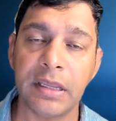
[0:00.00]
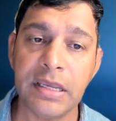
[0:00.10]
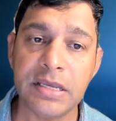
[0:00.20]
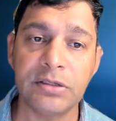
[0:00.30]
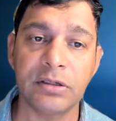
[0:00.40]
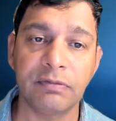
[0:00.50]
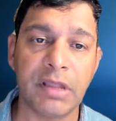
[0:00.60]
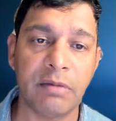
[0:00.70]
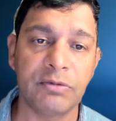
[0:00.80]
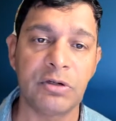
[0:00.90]
each of
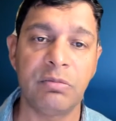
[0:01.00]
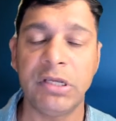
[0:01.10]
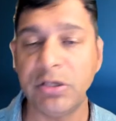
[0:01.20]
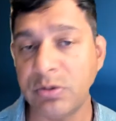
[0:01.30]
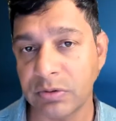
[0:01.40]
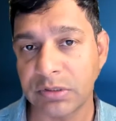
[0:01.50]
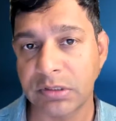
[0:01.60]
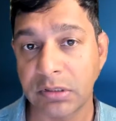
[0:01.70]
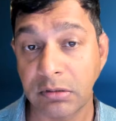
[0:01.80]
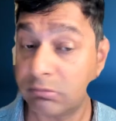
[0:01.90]
them should be
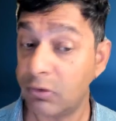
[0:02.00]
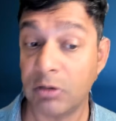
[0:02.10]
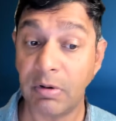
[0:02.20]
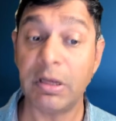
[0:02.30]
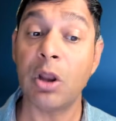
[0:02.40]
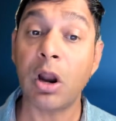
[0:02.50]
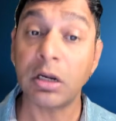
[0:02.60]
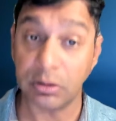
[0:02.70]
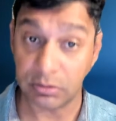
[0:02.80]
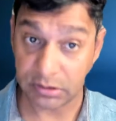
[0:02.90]
used or maybe
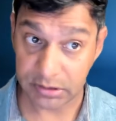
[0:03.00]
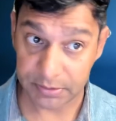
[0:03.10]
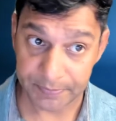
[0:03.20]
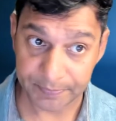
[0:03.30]
not used.